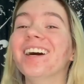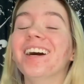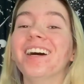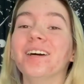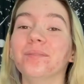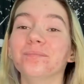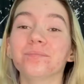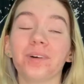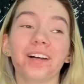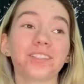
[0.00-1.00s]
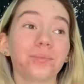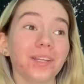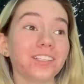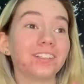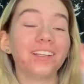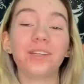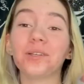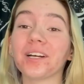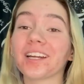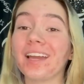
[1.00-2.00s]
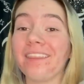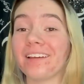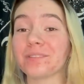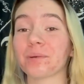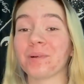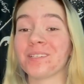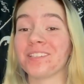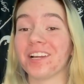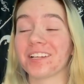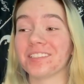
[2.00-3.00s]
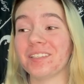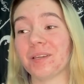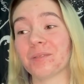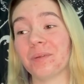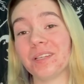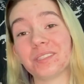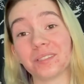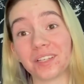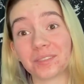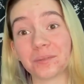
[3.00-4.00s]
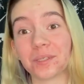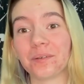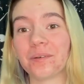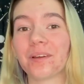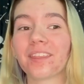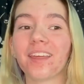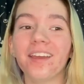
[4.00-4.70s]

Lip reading: Well, it's winter in New York, and that's where Percy Jackson takes place, so that's what we're going with.